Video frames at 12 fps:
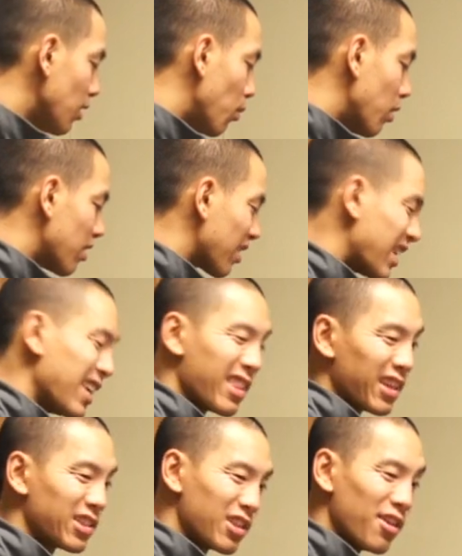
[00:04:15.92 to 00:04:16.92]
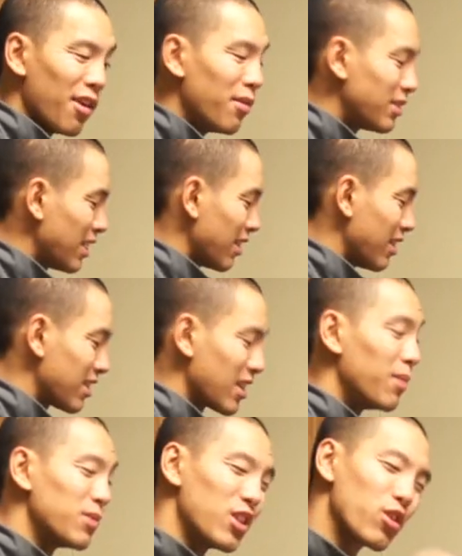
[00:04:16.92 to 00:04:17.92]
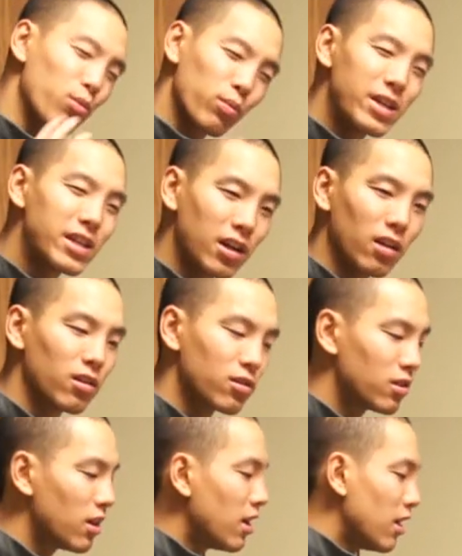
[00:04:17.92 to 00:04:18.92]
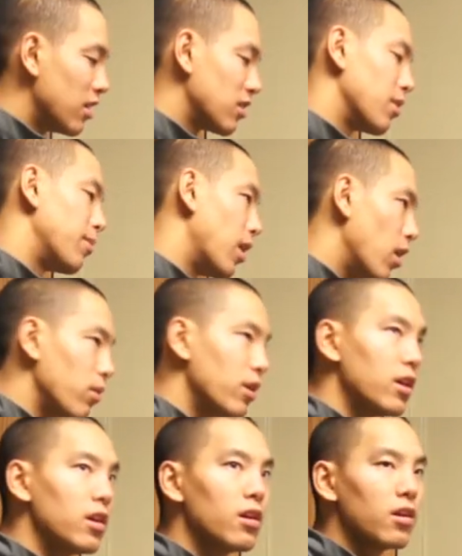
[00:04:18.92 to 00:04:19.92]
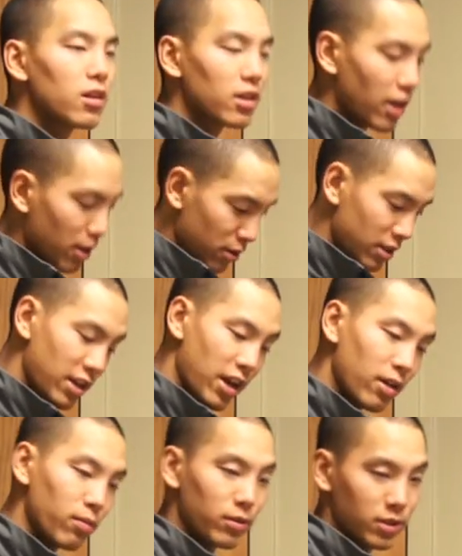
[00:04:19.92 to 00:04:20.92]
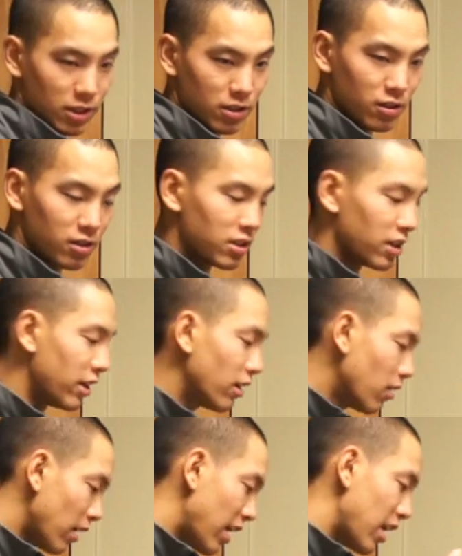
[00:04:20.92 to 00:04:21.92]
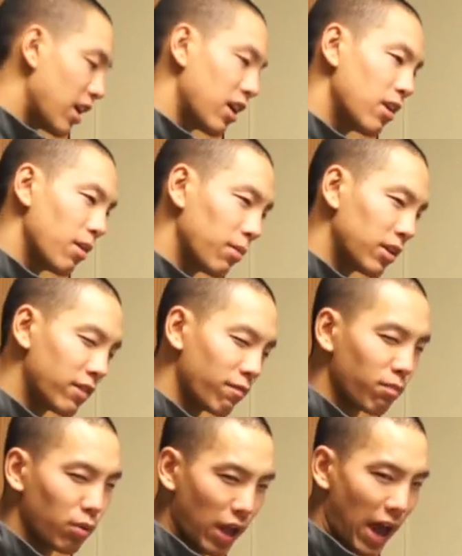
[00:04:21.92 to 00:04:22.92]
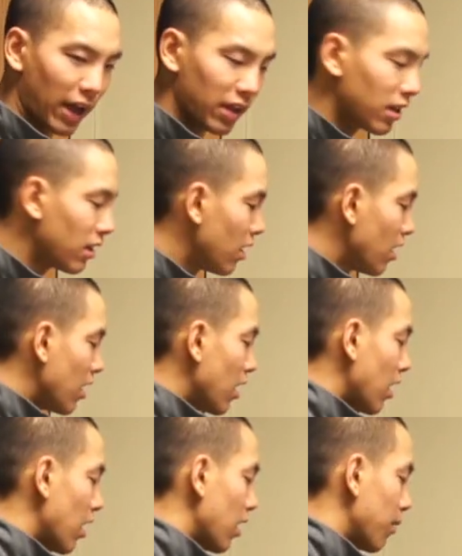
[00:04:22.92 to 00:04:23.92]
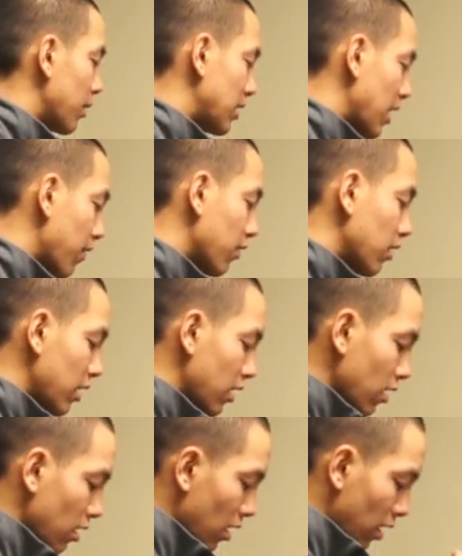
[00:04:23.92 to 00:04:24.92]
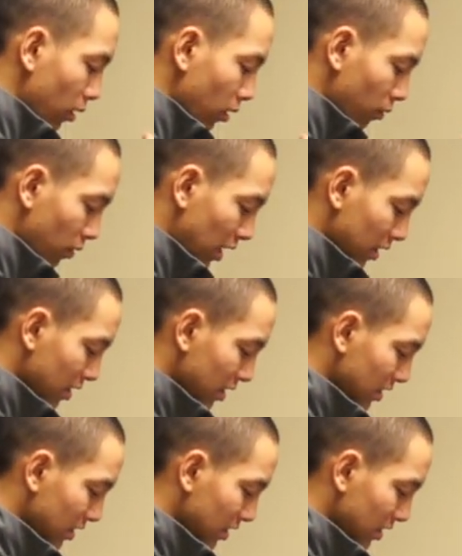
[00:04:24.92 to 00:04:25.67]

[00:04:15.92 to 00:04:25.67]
One of the key things to know is that this comes in three colors. It's going to be OD, coyote tan, which as you can see here, and I believe black. But definitely, as